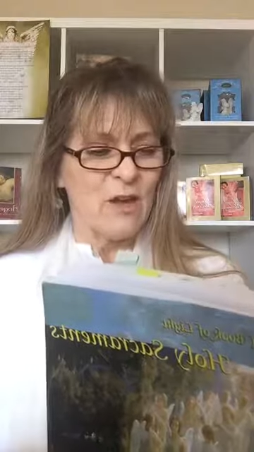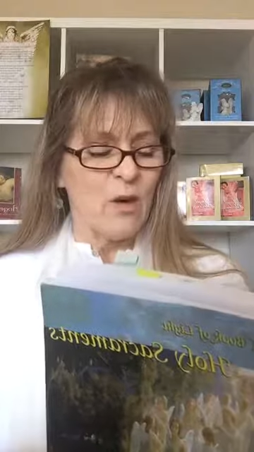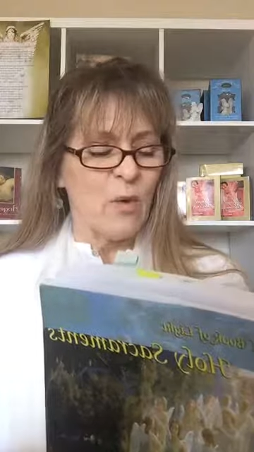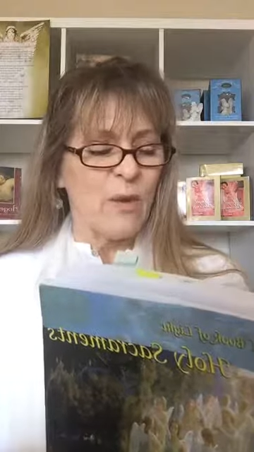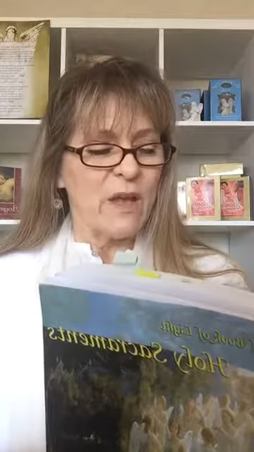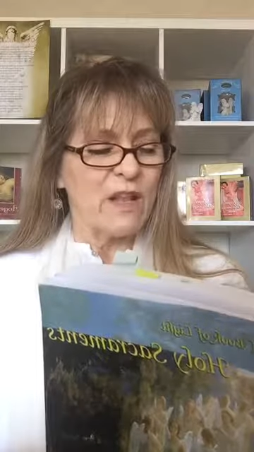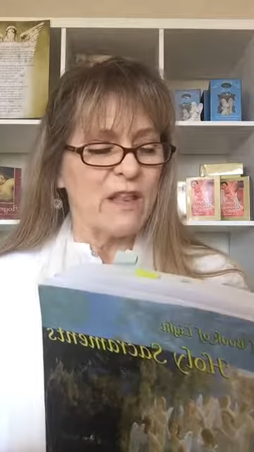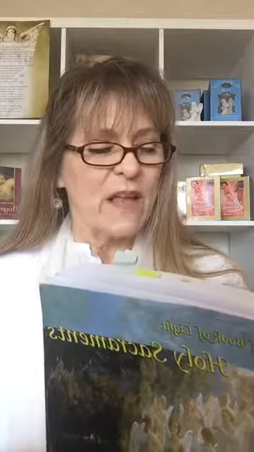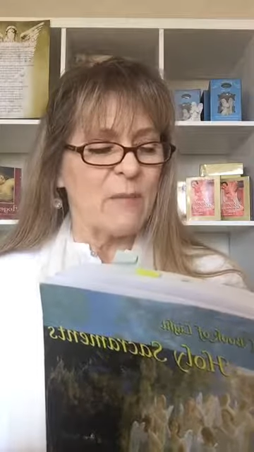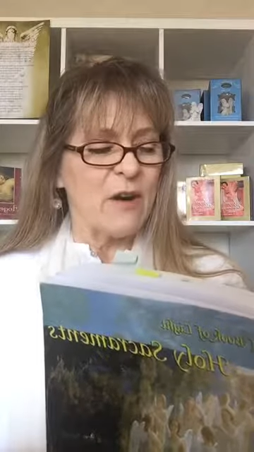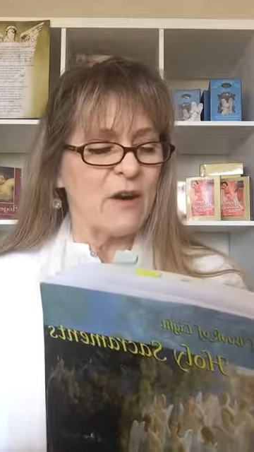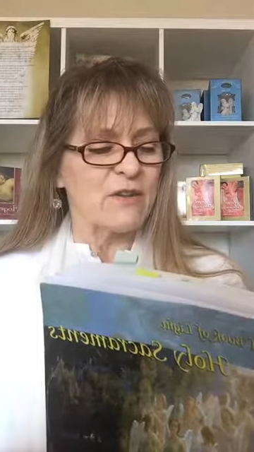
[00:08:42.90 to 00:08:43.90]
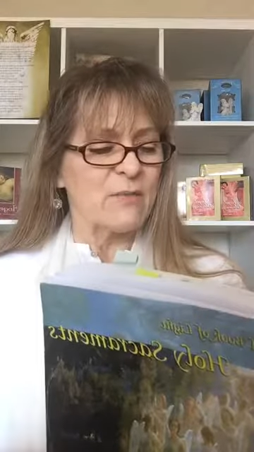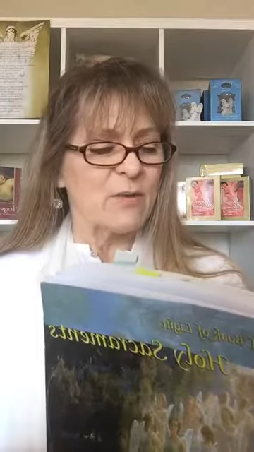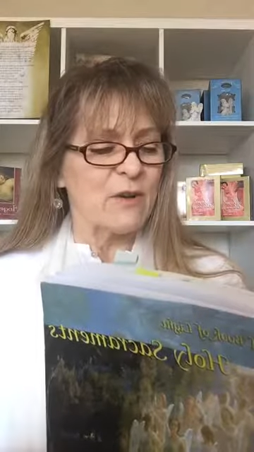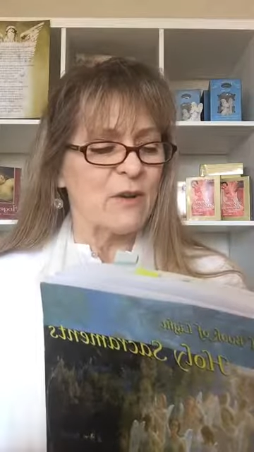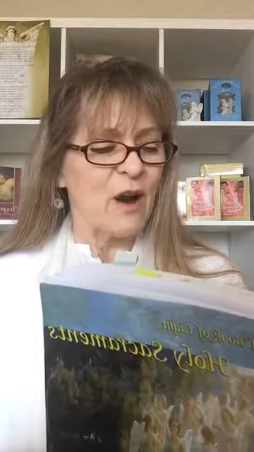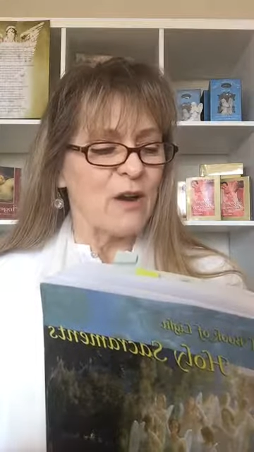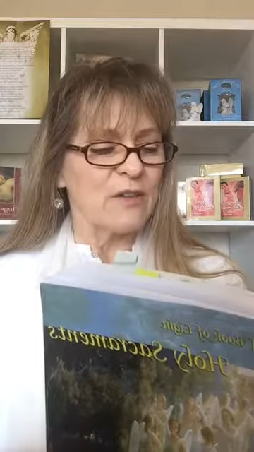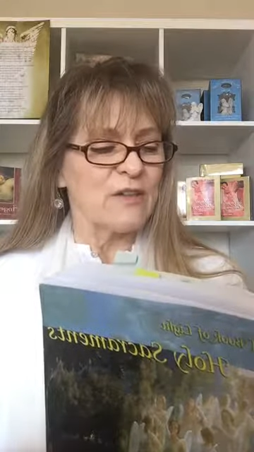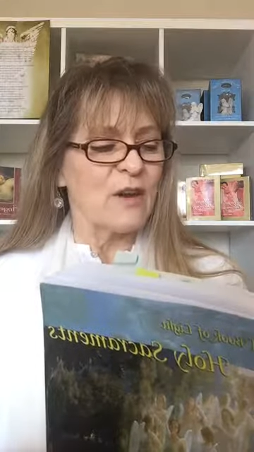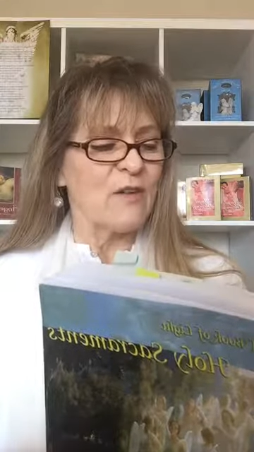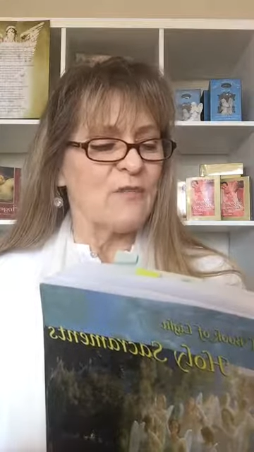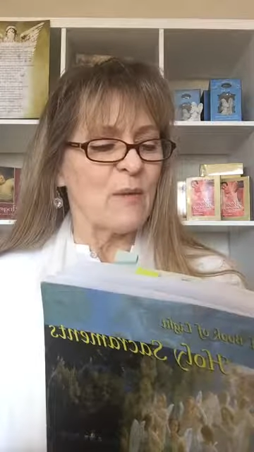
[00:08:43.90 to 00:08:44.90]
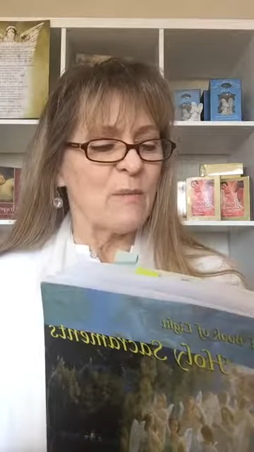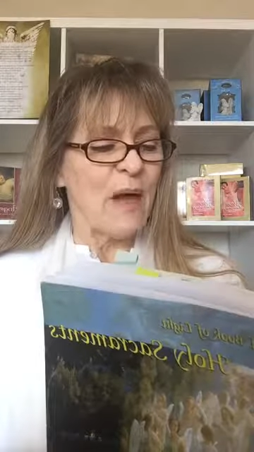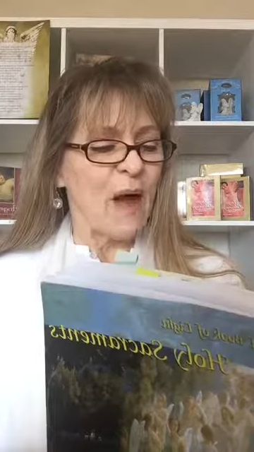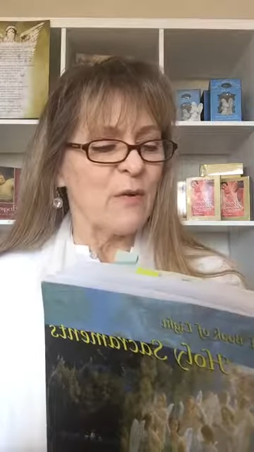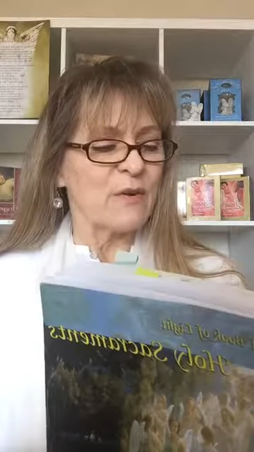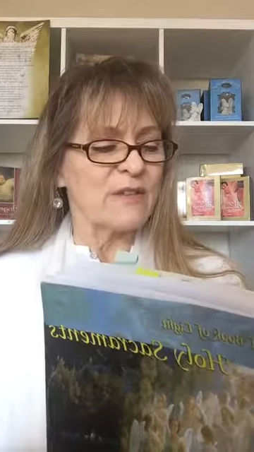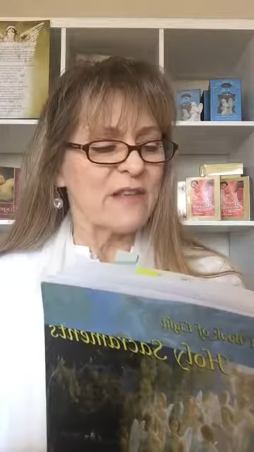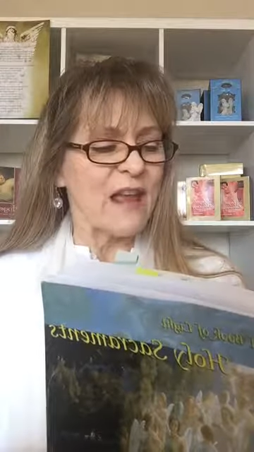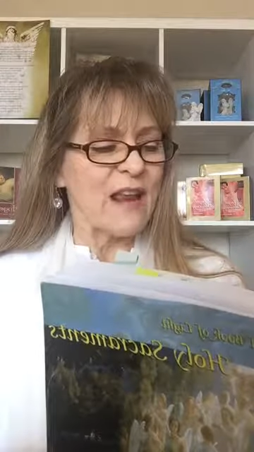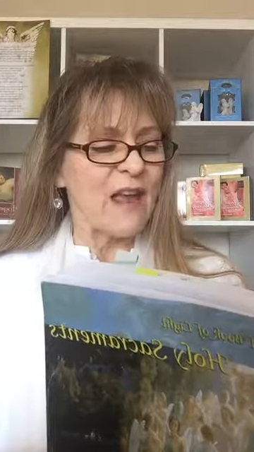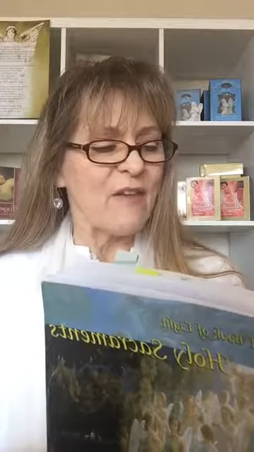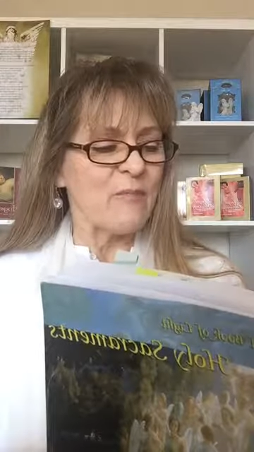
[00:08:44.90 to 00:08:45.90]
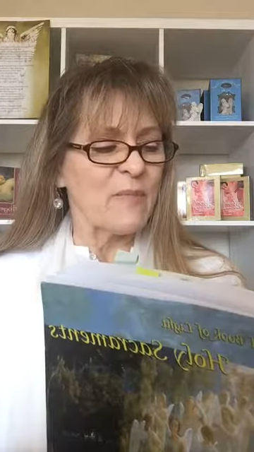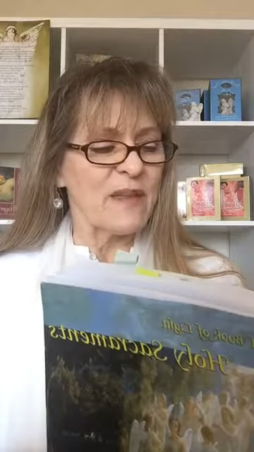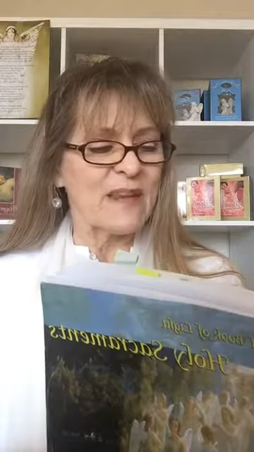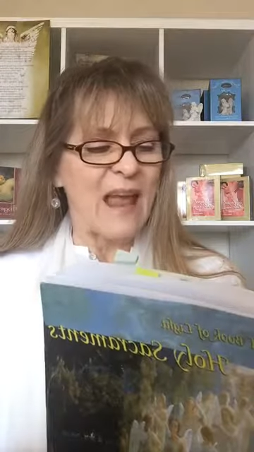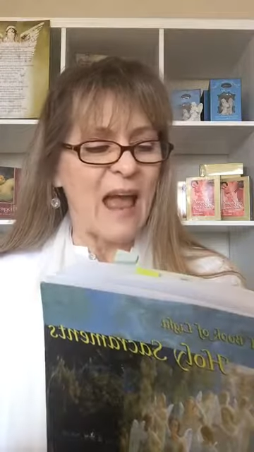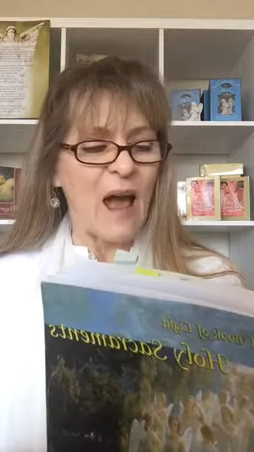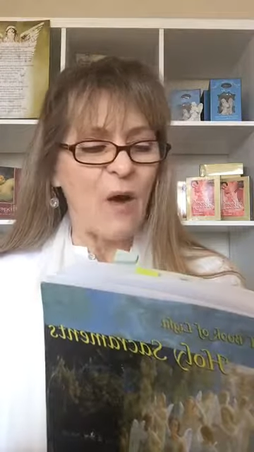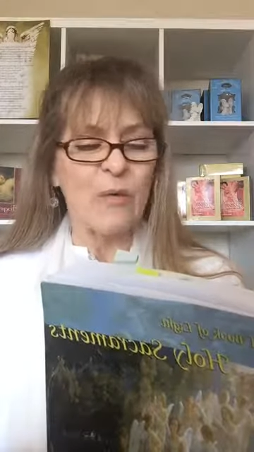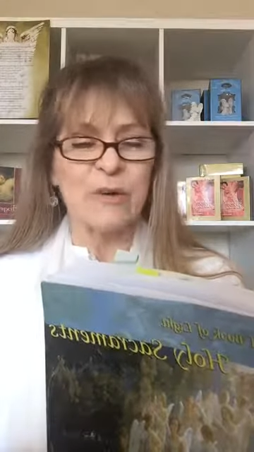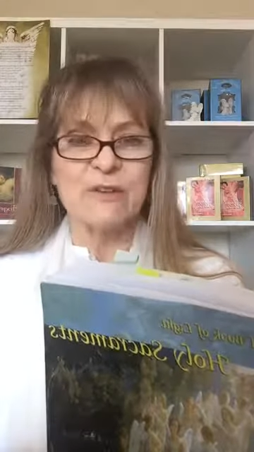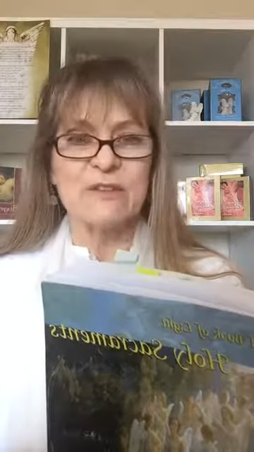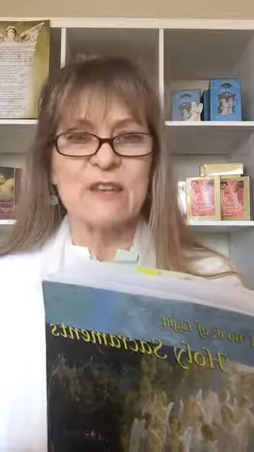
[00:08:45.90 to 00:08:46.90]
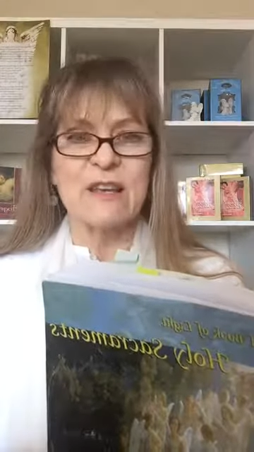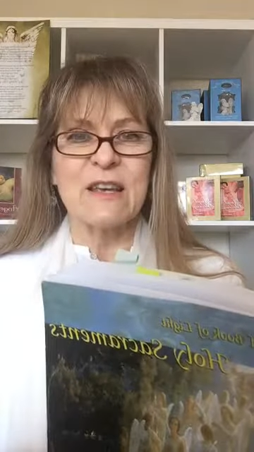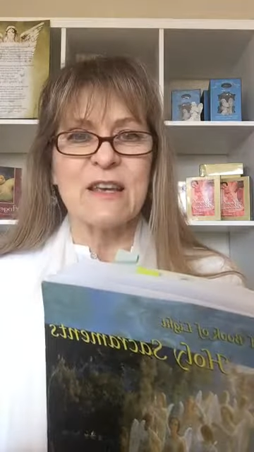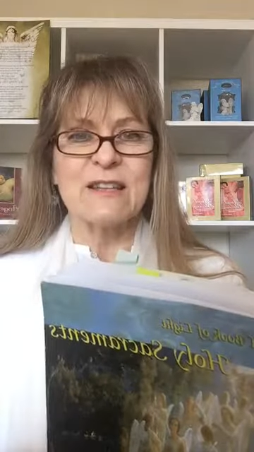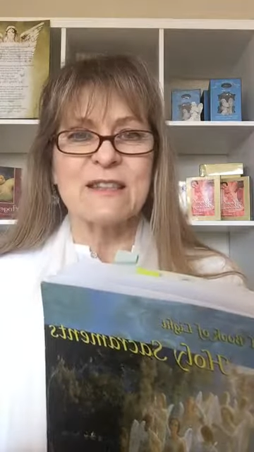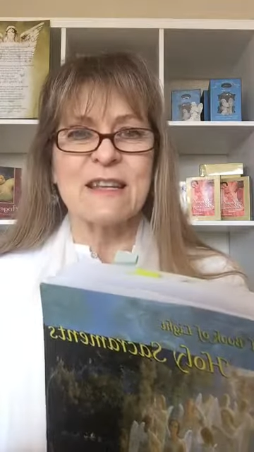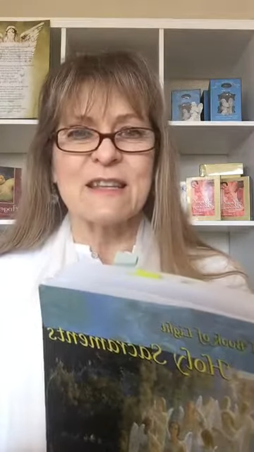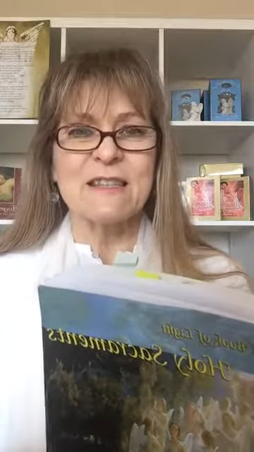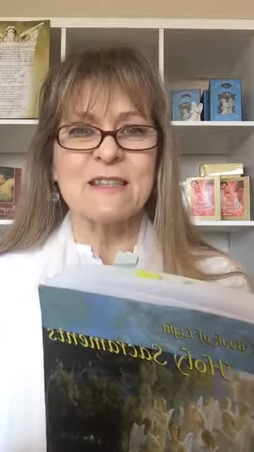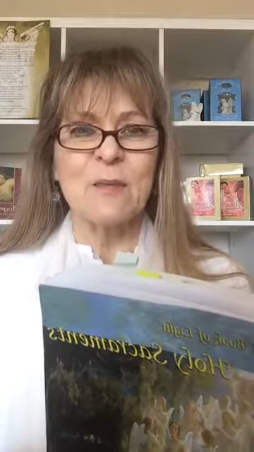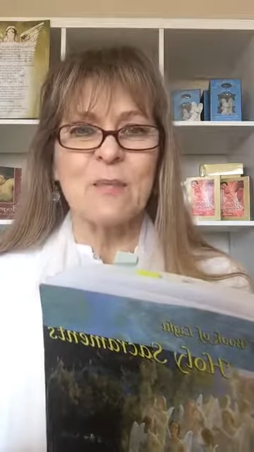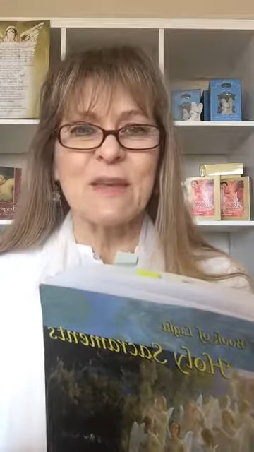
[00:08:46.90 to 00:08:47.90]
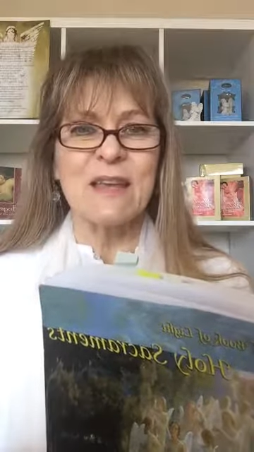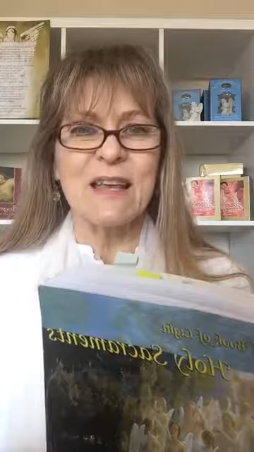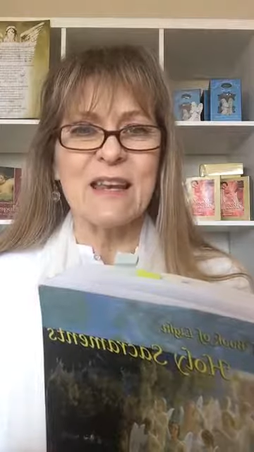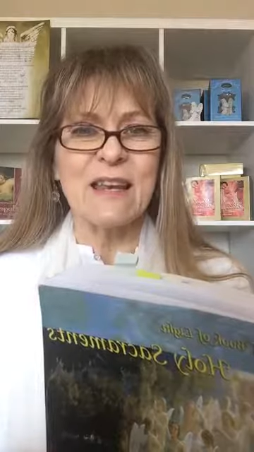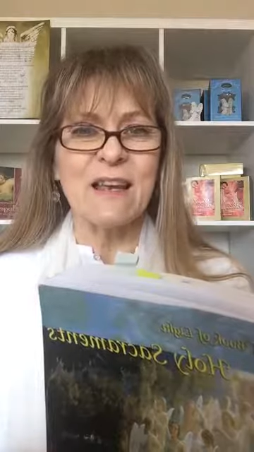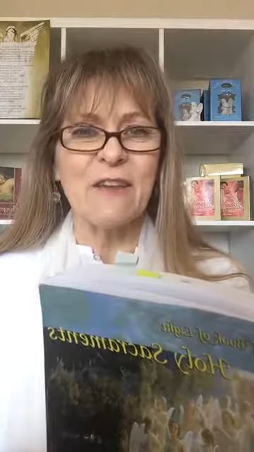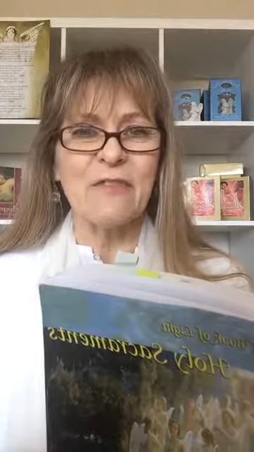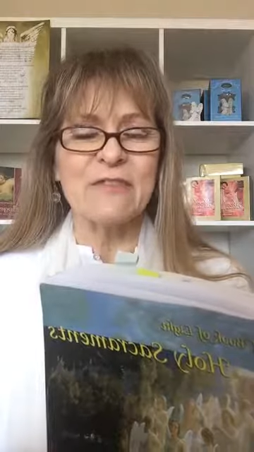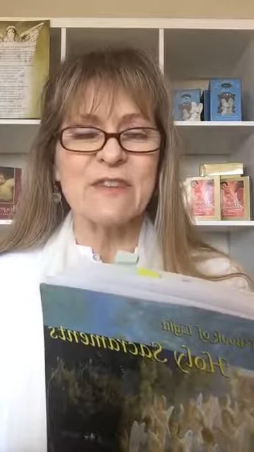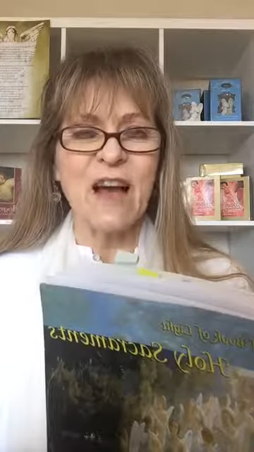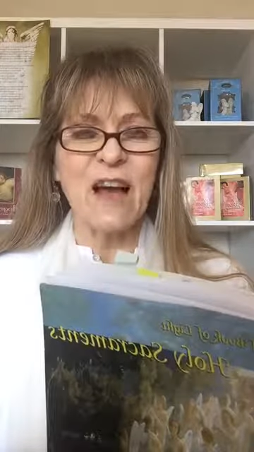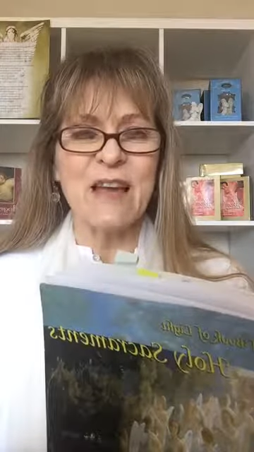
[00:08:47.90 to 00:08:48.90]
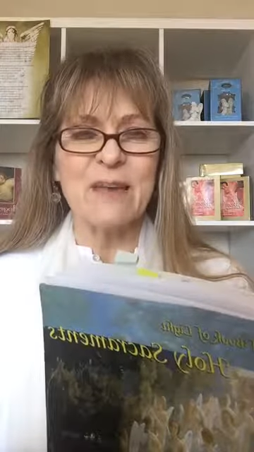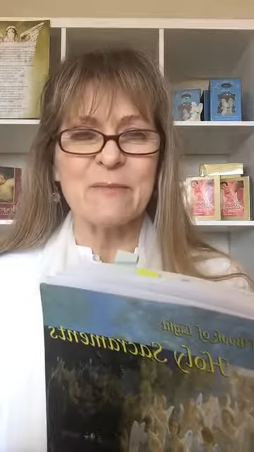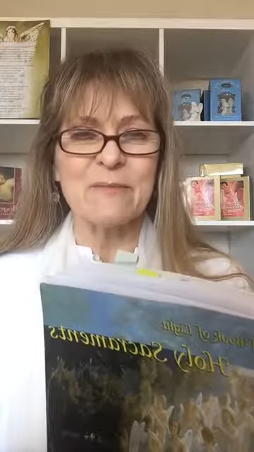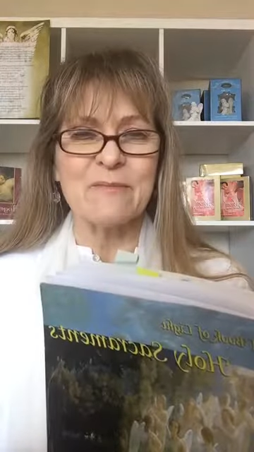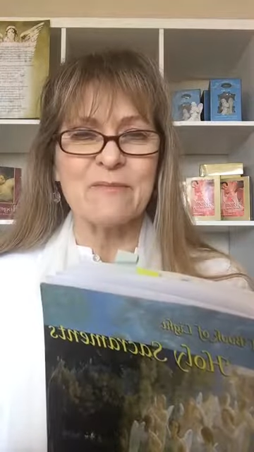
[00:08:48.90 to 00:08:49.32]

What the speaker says: We claim our spirit, our seraphim powers that have been ours since the beginning of time.